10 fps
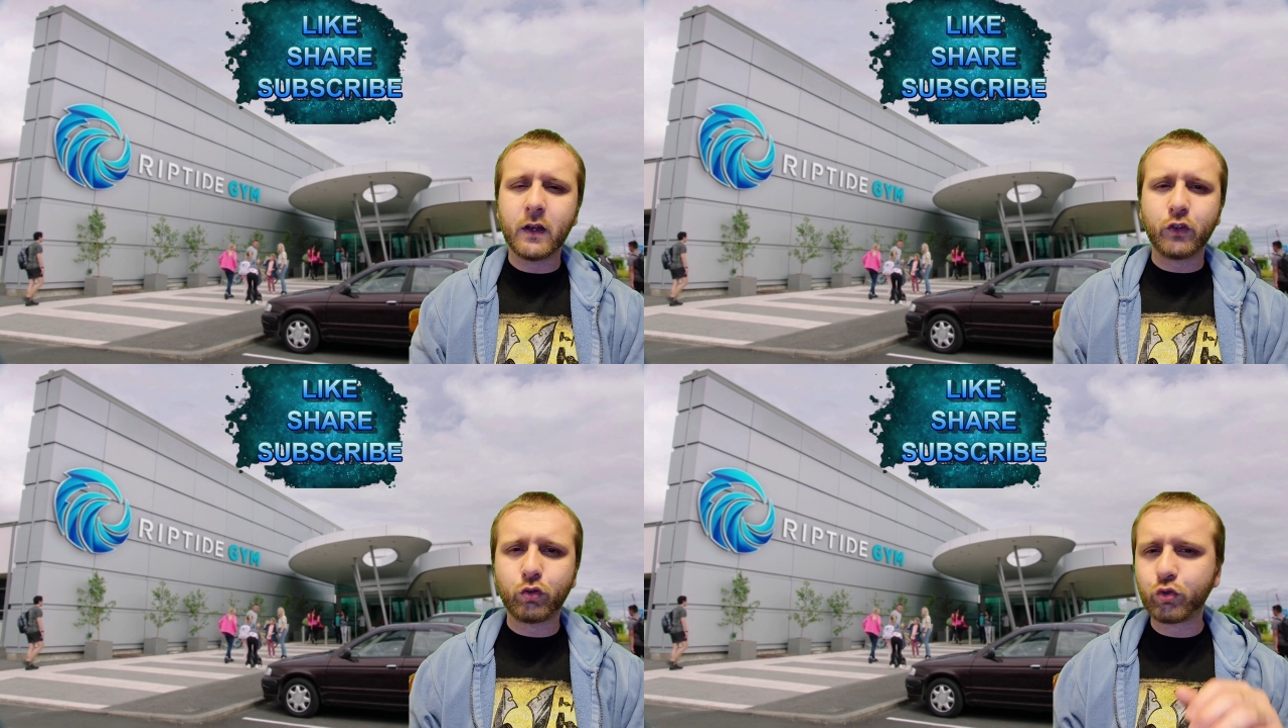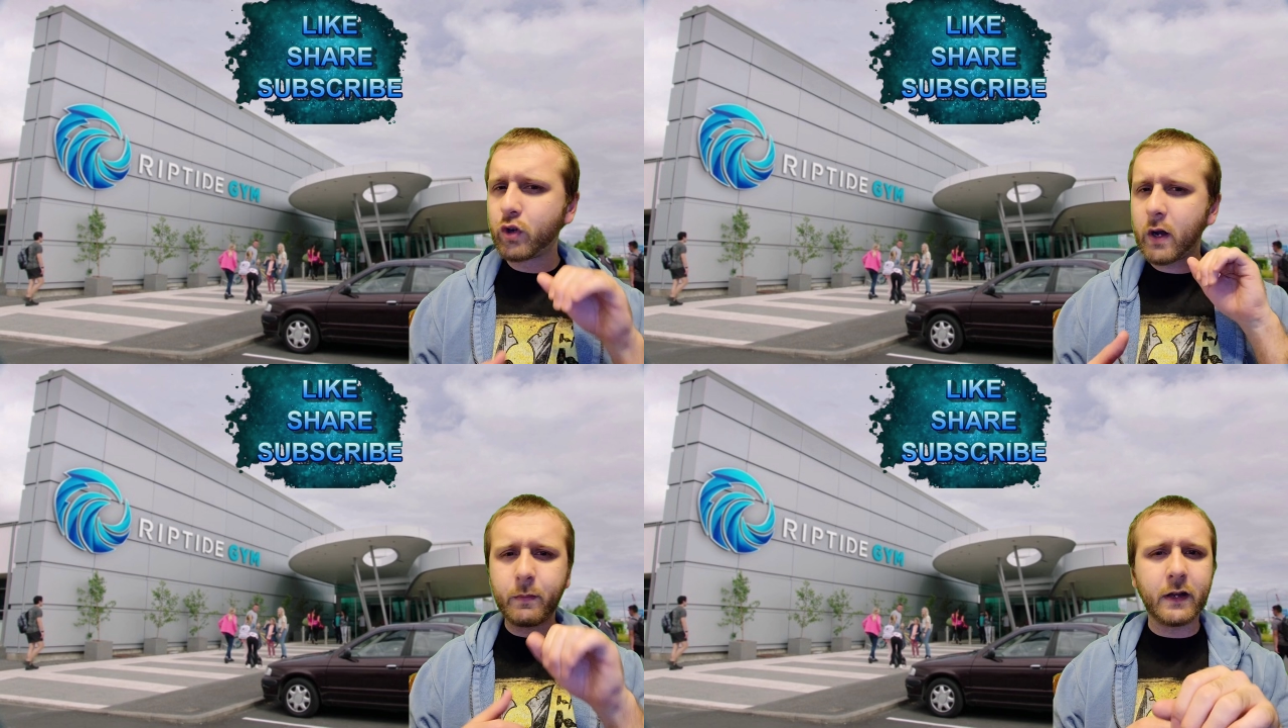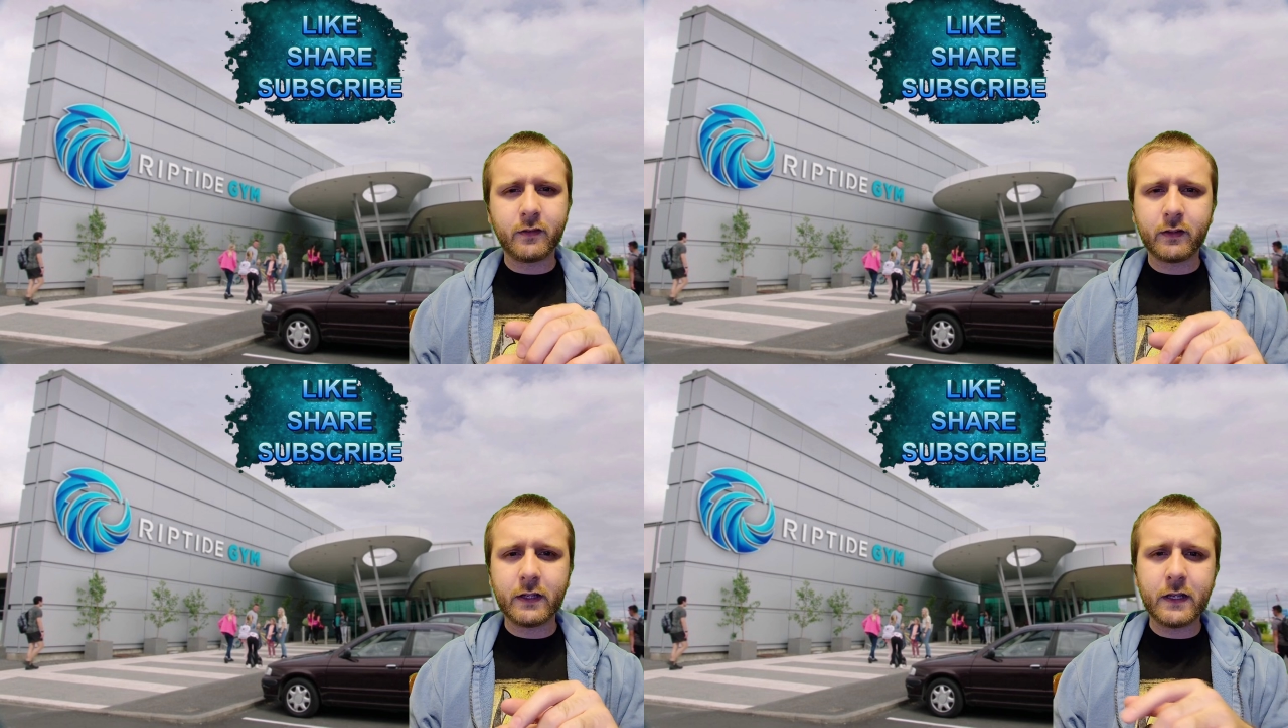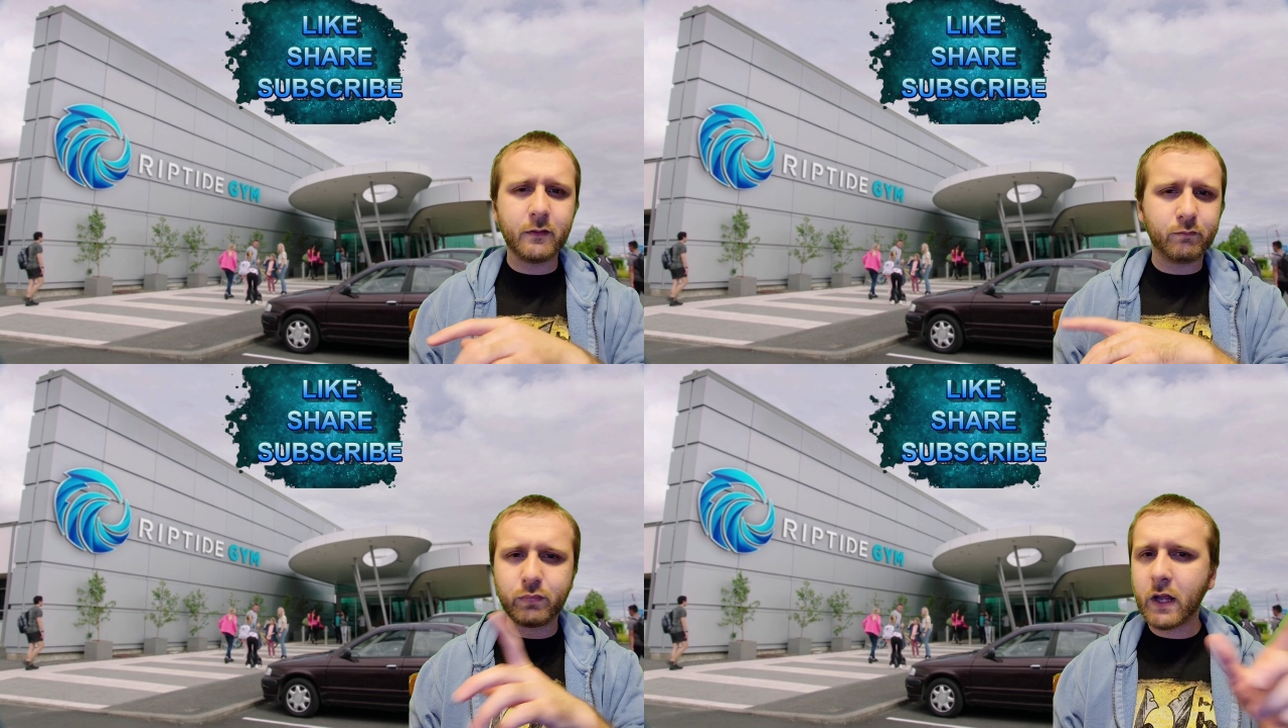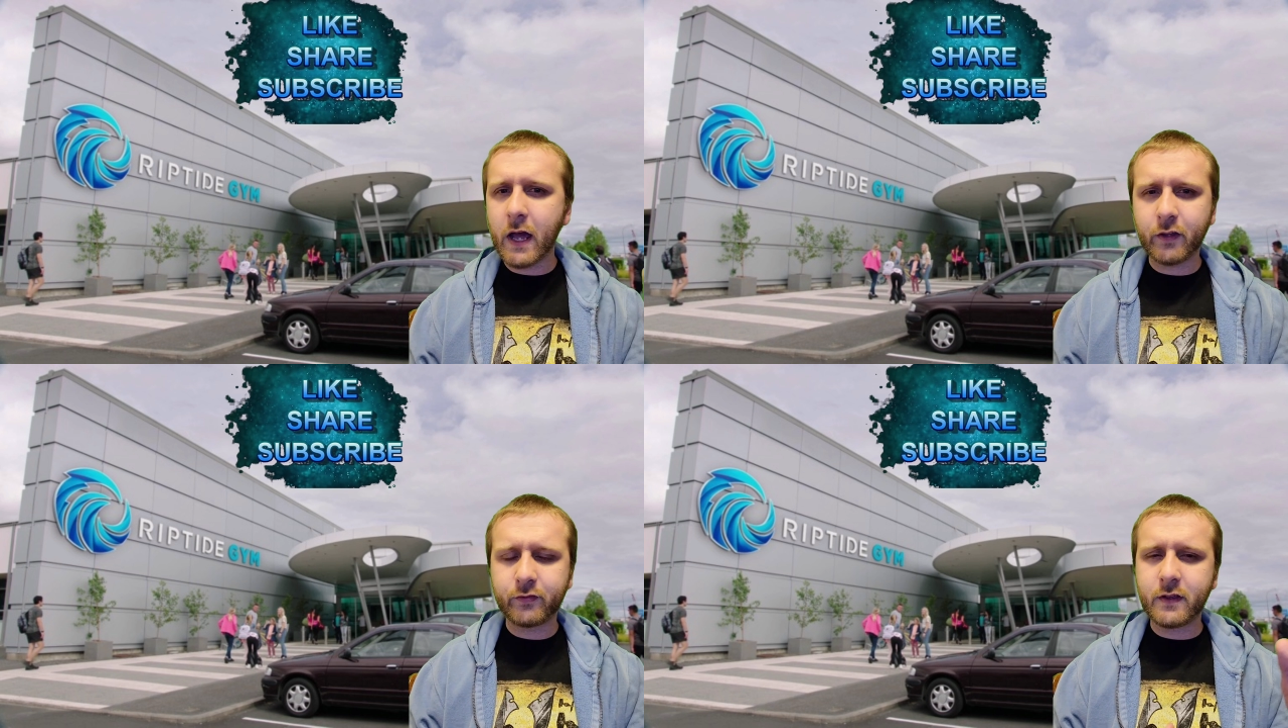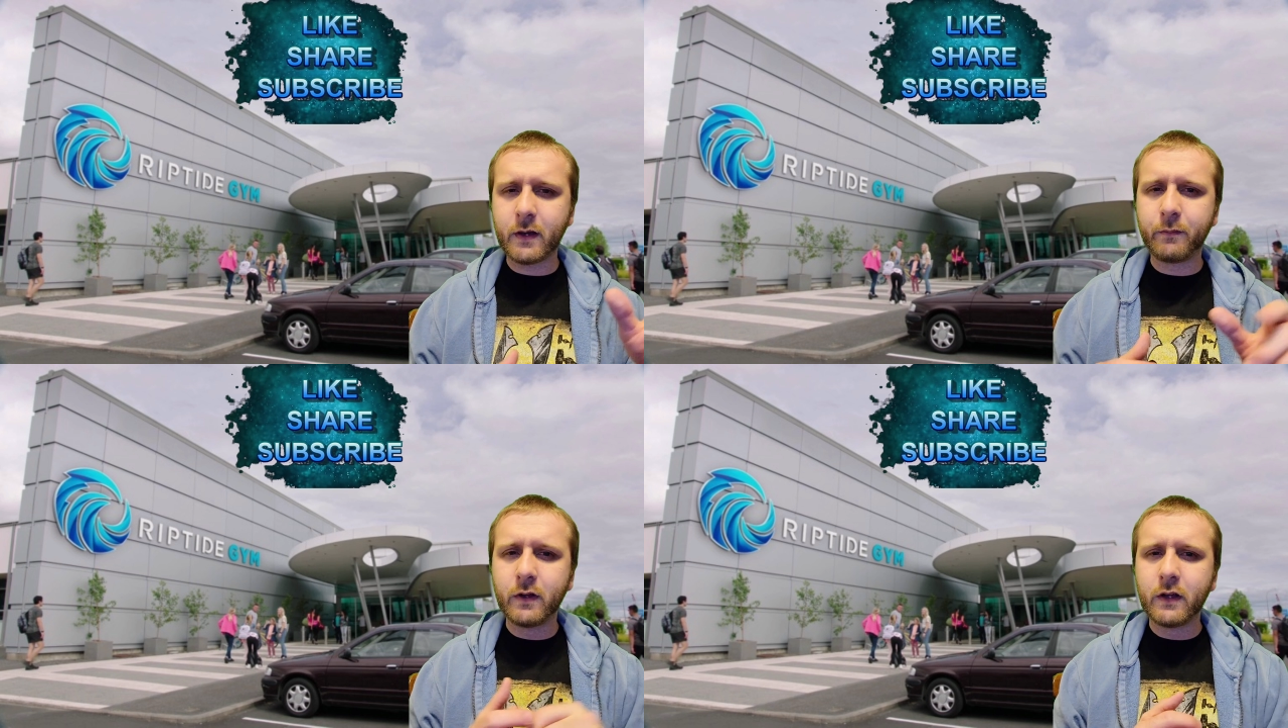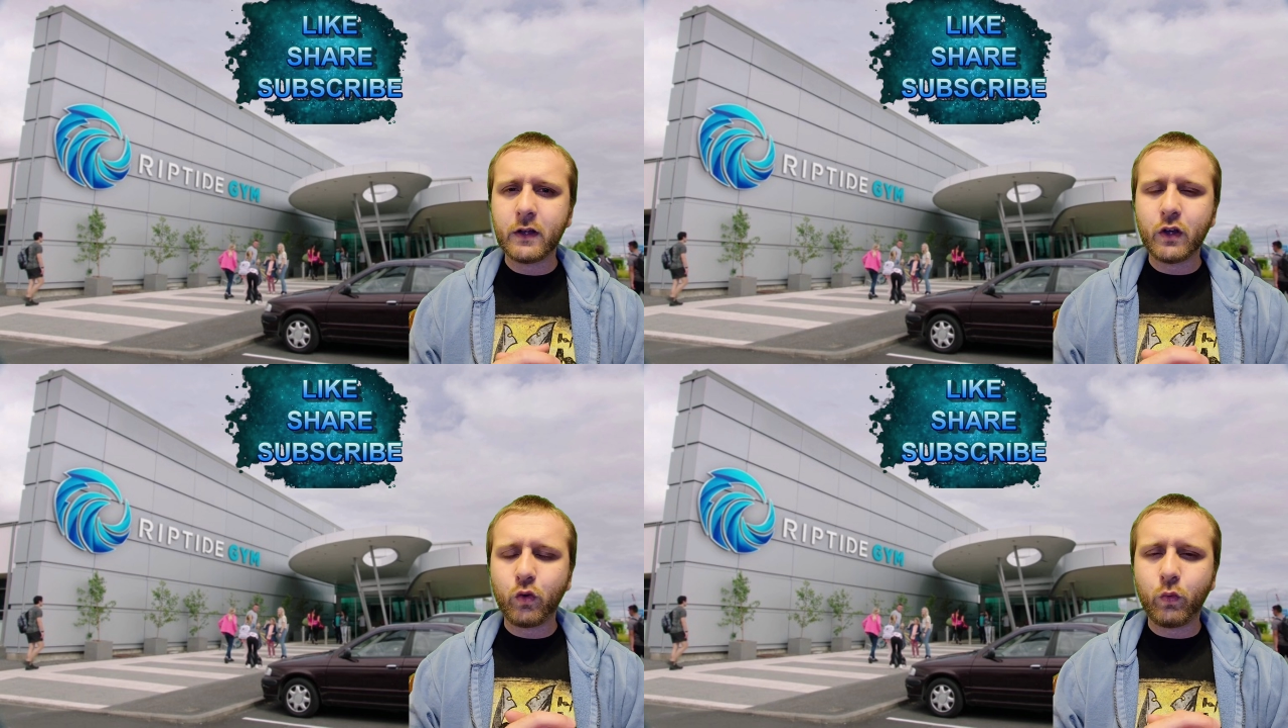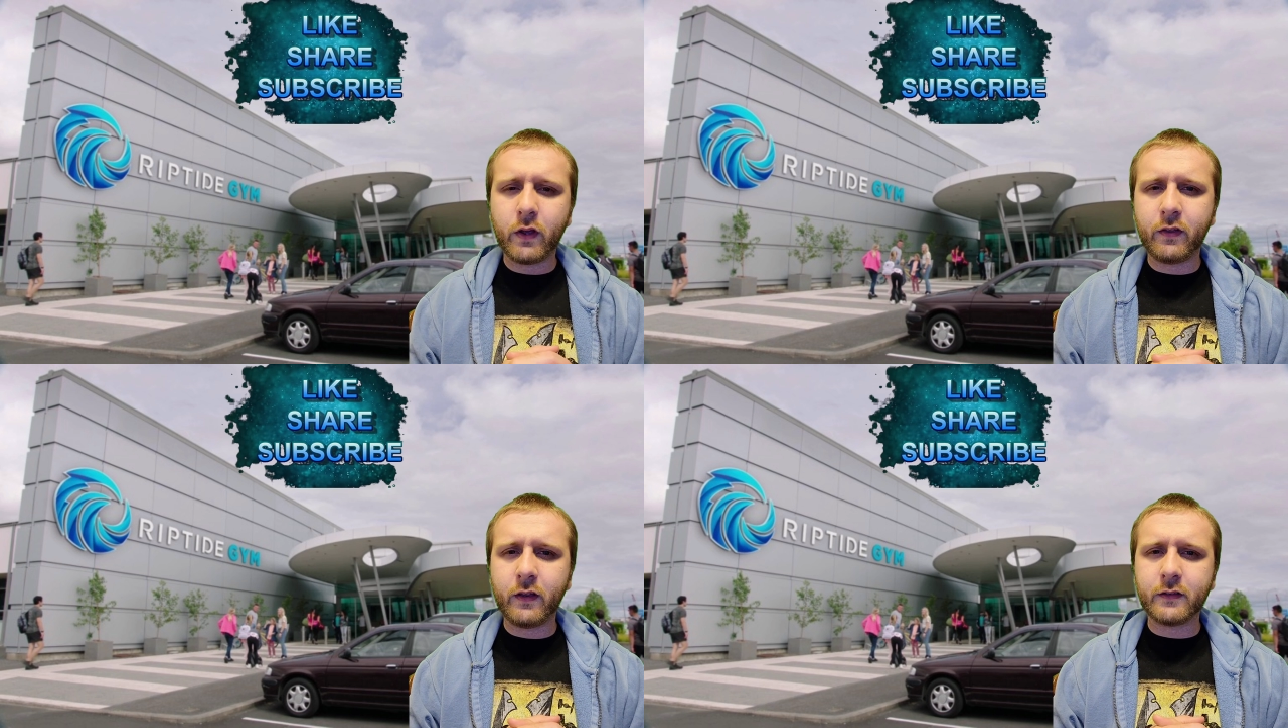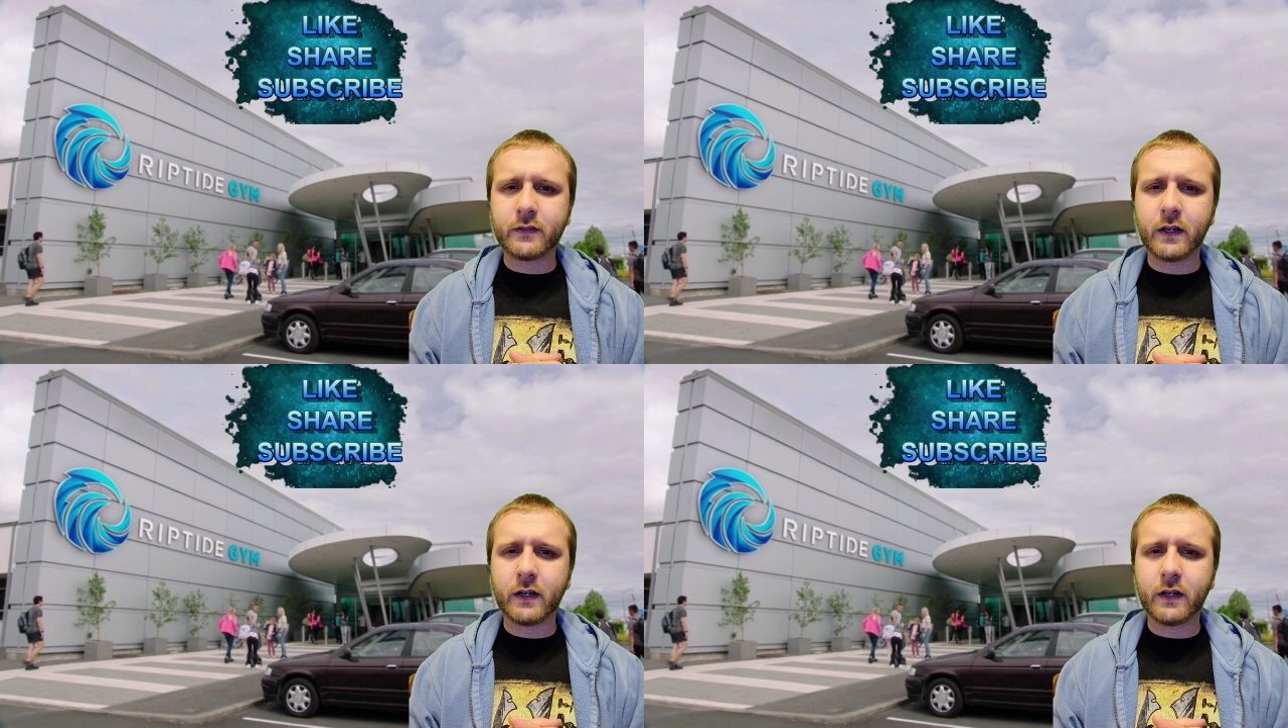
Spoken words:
Tooltron immediately blasts them with his